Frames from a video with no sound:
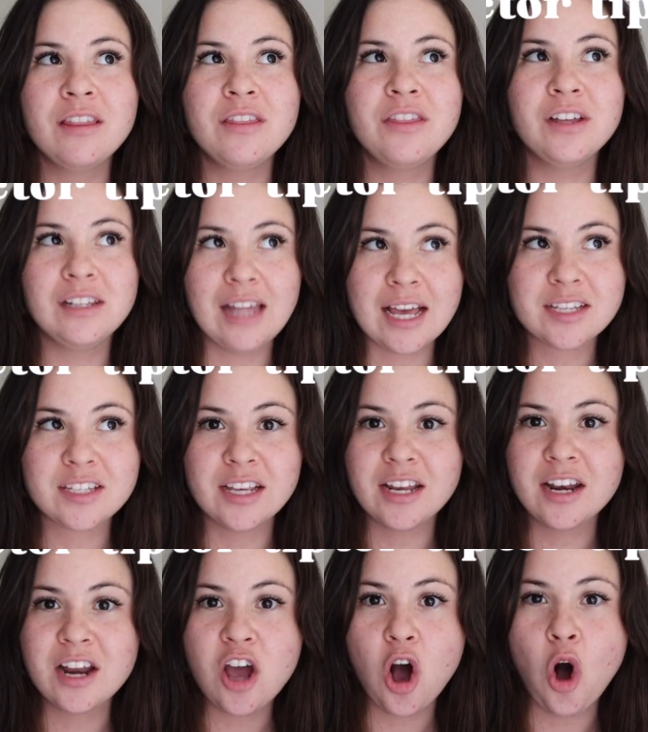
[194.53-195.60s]
the
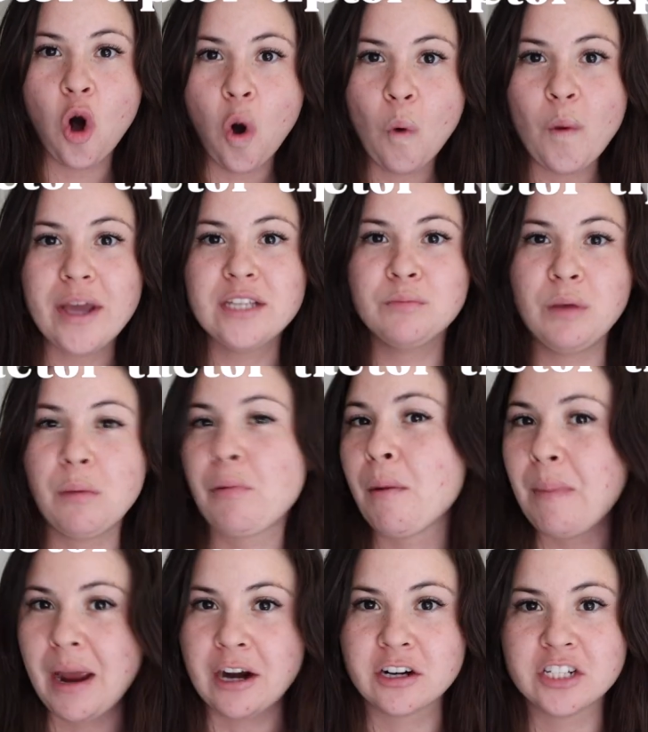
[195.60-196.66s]
lesson always be
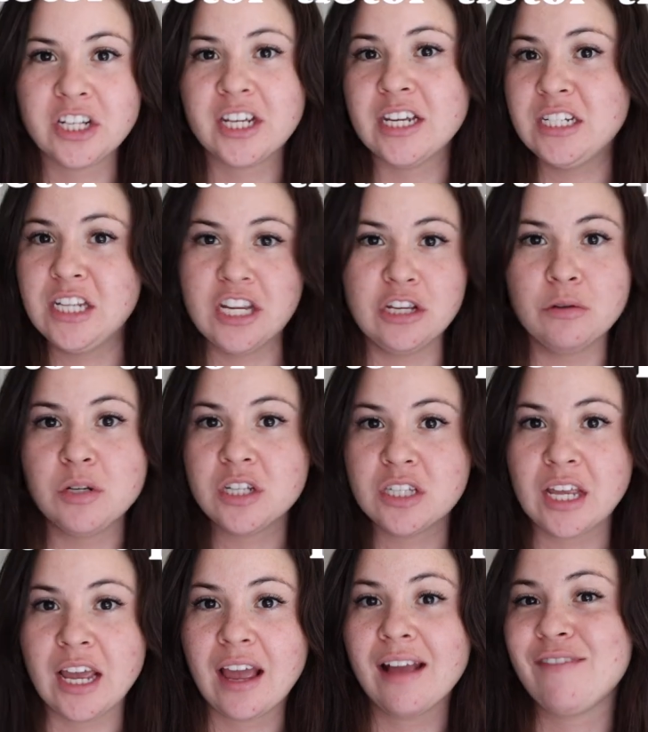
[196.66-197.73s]
prepared to continue to
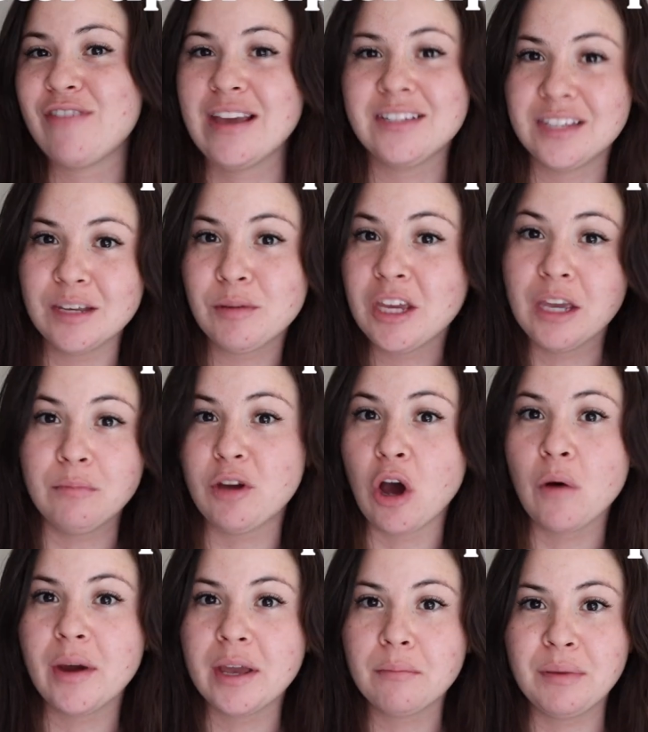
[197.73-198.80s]
sing if they see keep
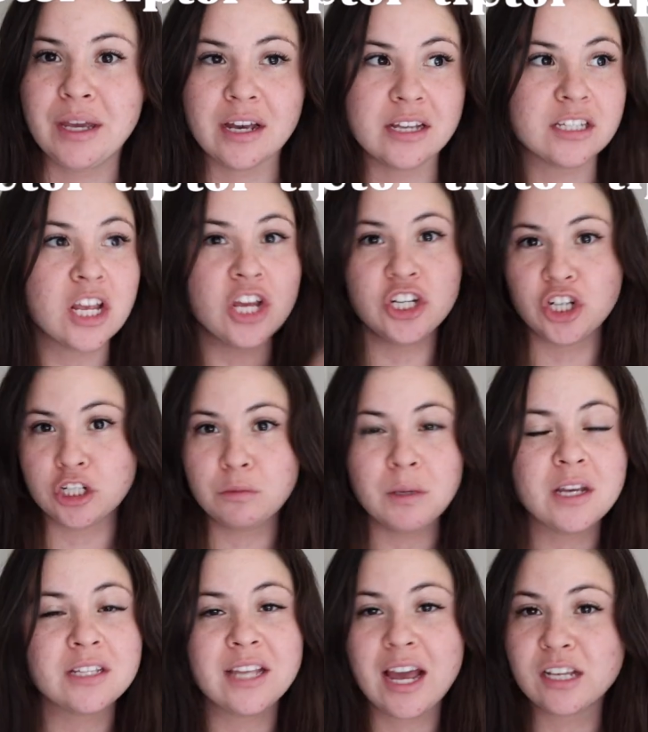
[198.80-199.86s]
going because just
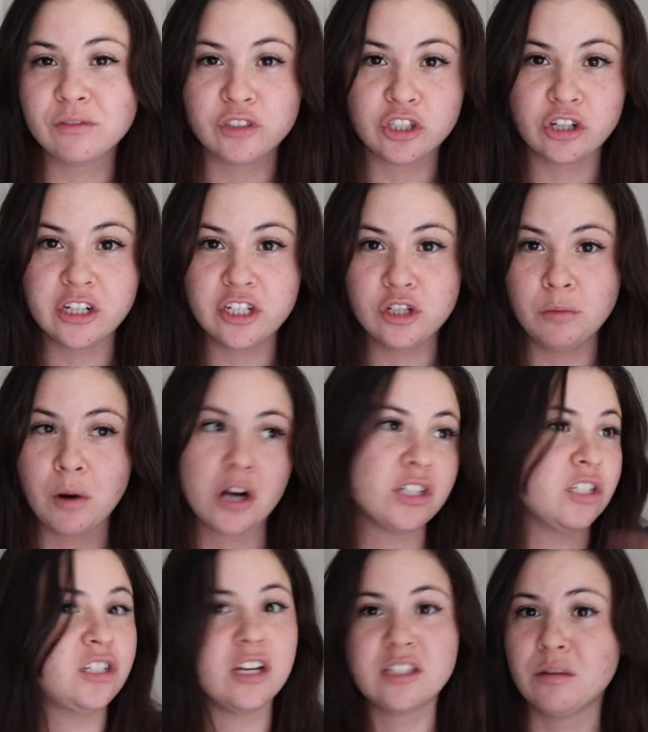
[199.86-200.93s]
because they ask for 32 bars
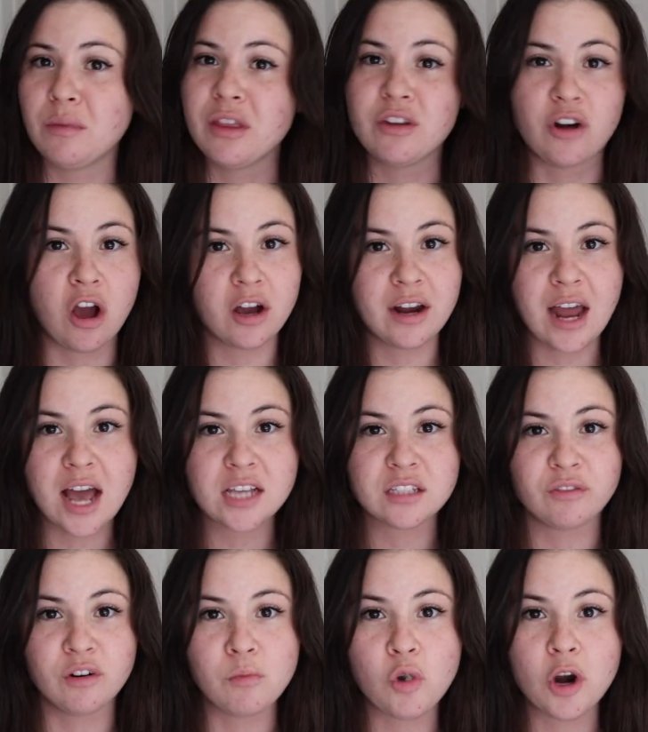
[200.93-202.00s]
doesn't mean they're not going to ask
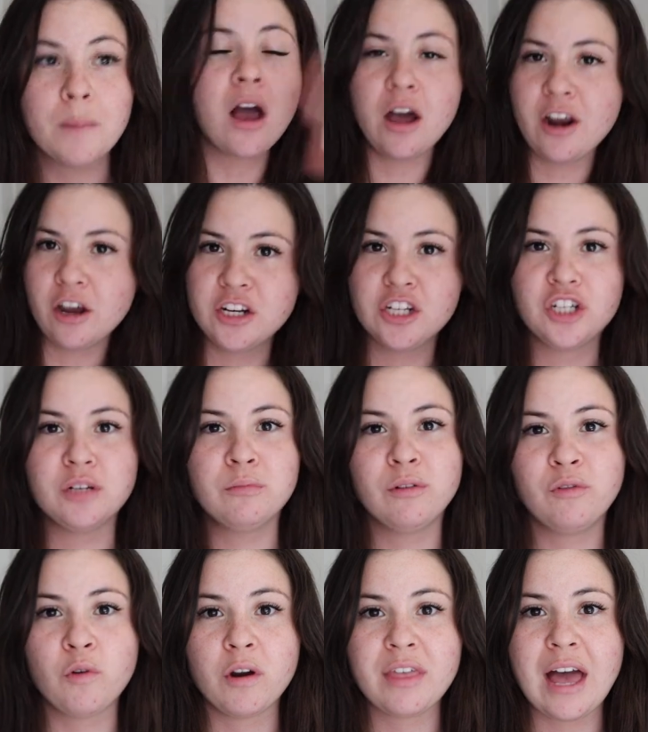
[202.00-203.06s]
for more an audition
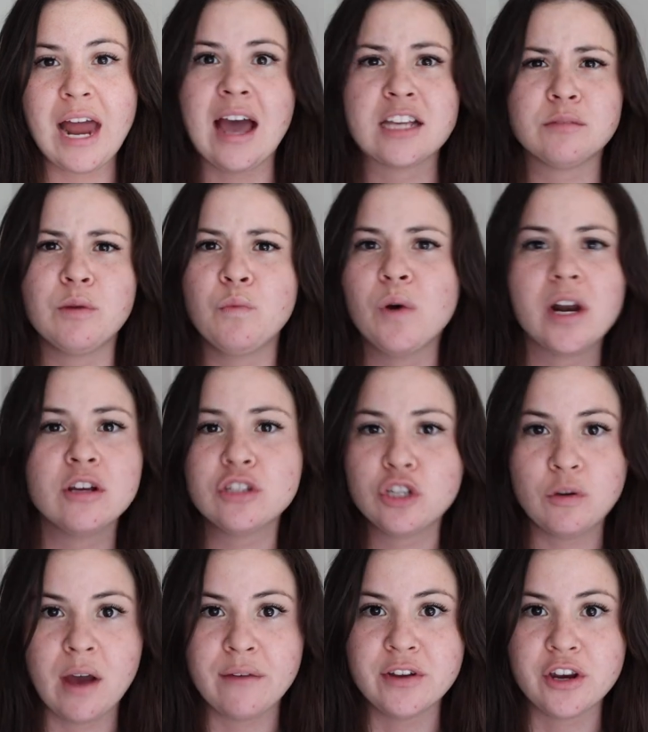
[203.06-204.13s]
before that asked me what else do
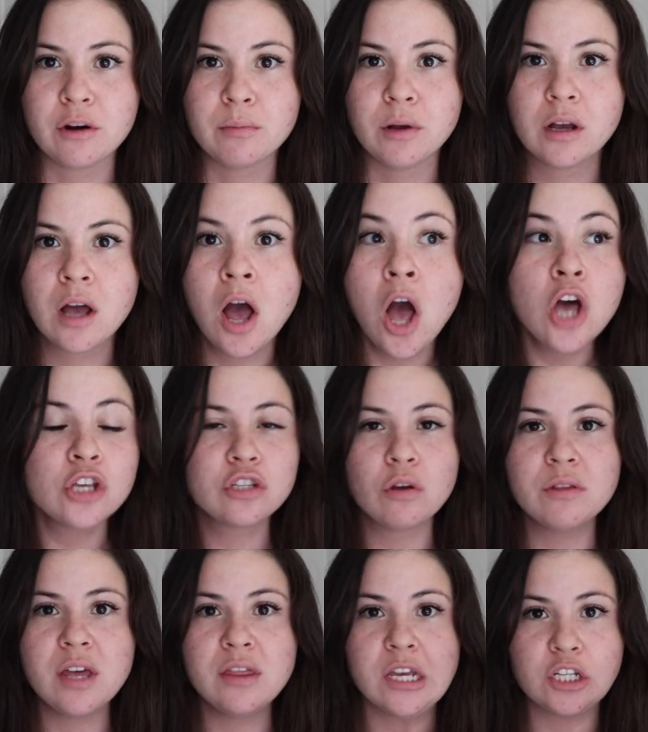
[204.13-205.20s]
you have in your book so
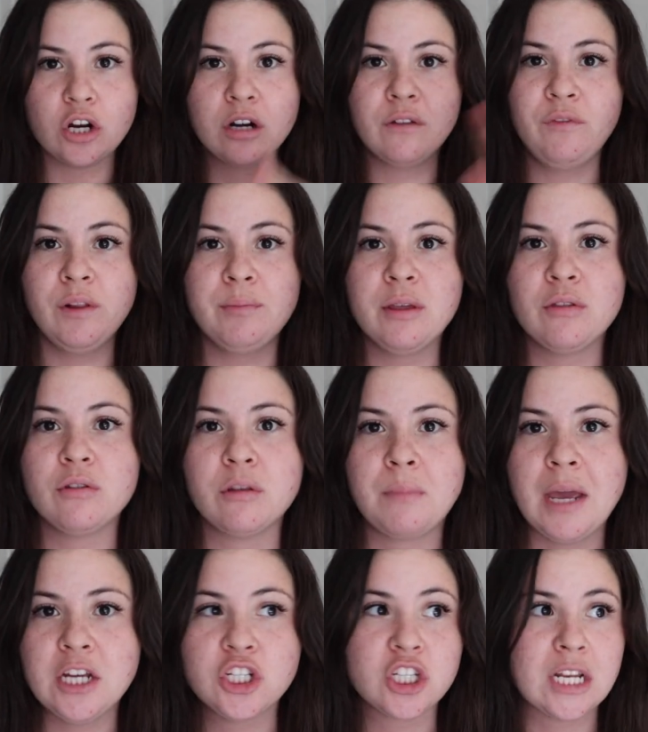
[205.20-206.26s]
then they started flipping through the
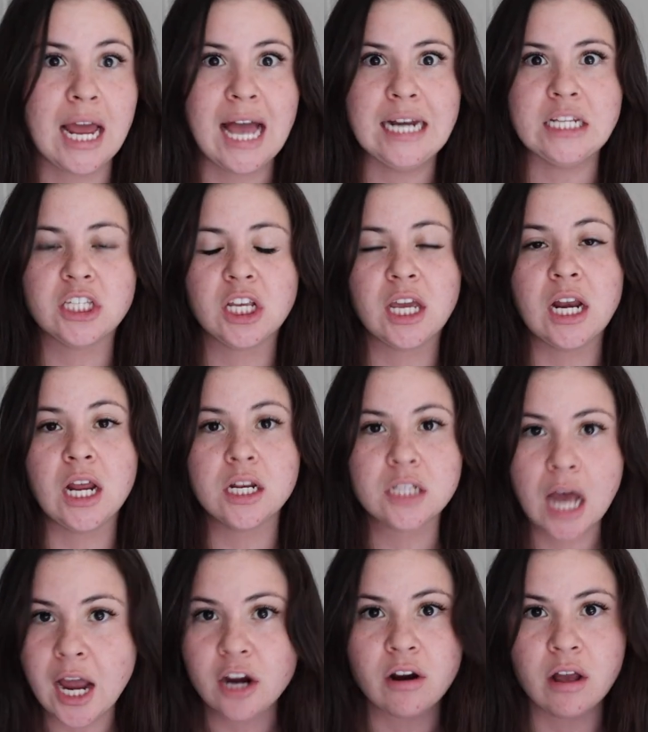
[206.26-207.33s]
pages and i had to sing an
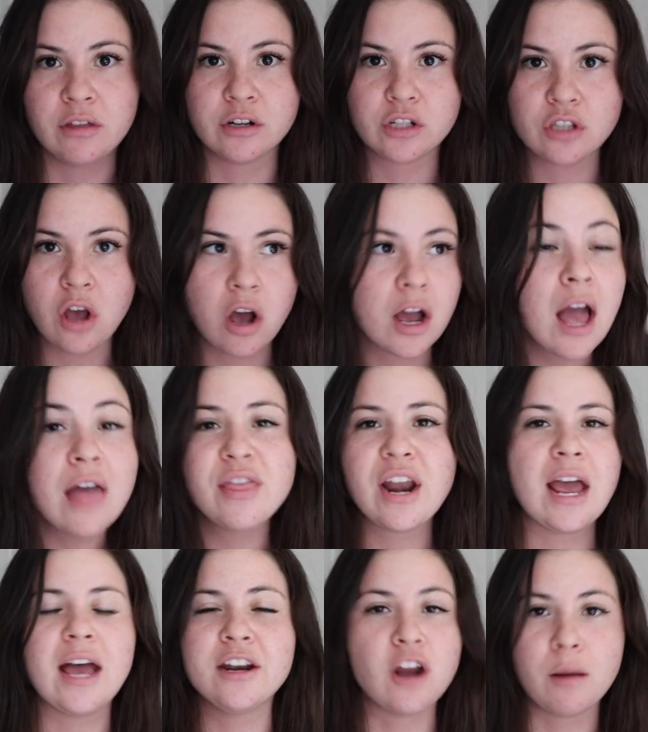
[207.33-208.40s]
entire other song that i
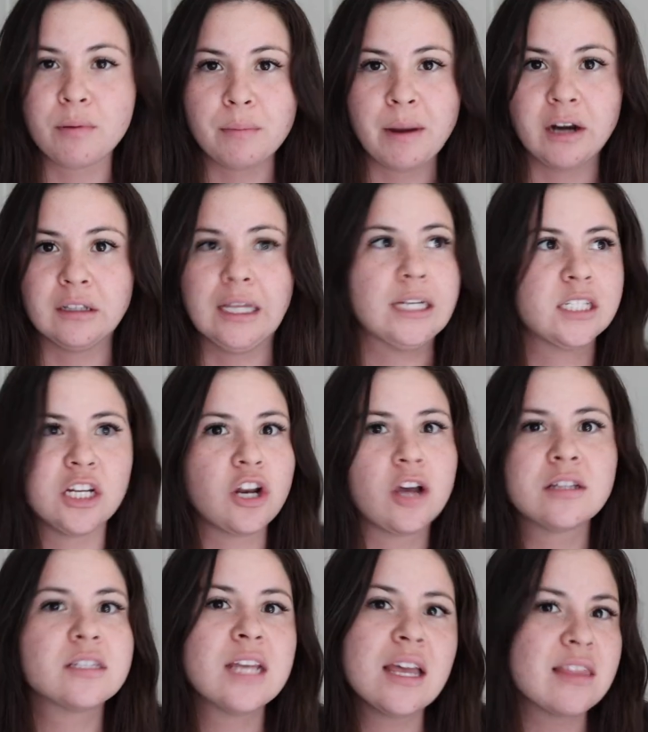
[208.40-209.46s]
had not prepared like did
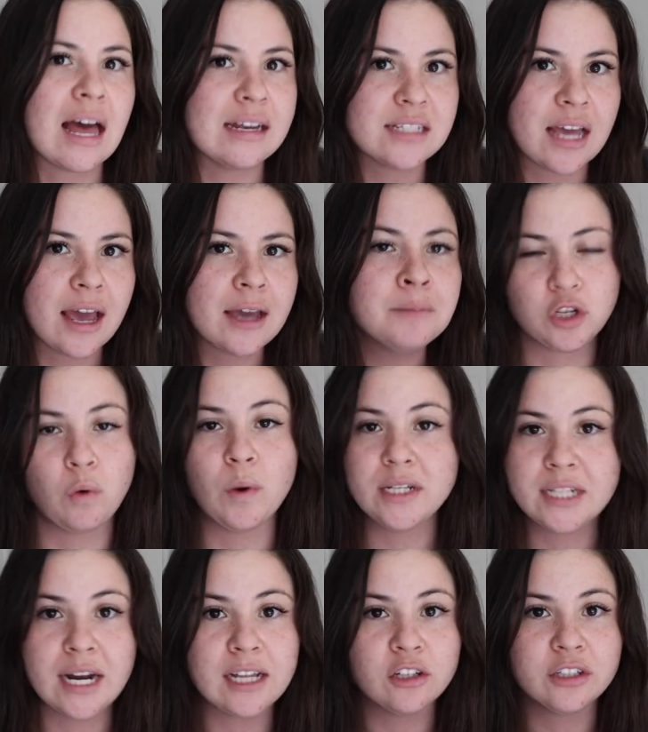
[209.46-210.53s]
not sing that day so what
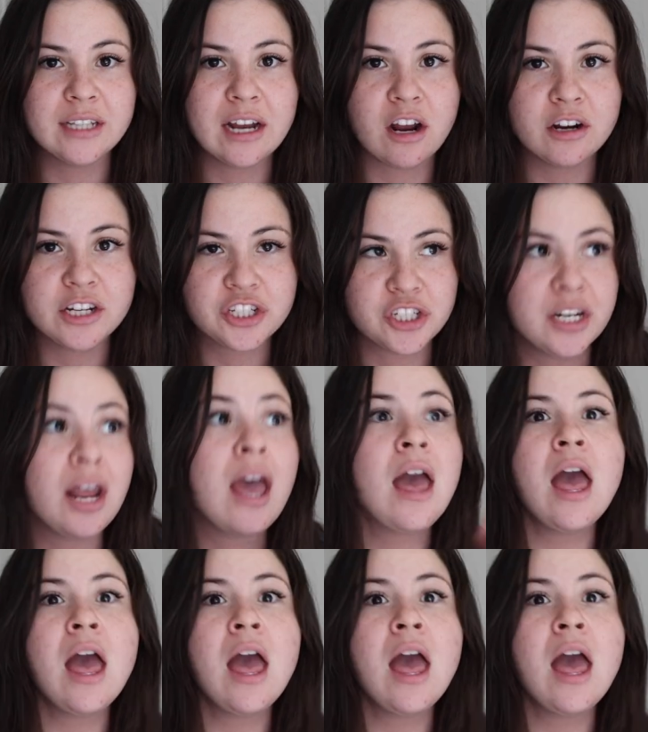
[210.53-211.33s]
did i learn that audition